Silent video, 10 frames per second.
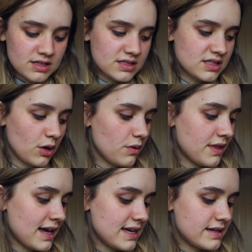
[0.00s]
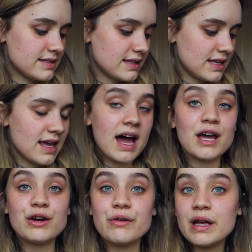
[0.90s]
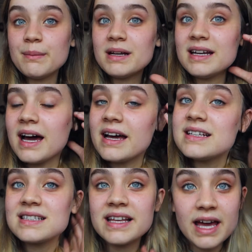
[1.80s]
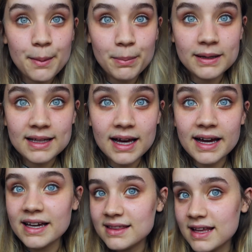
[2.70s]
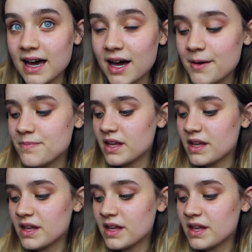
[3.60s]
So that is the eye cream nicely applied there.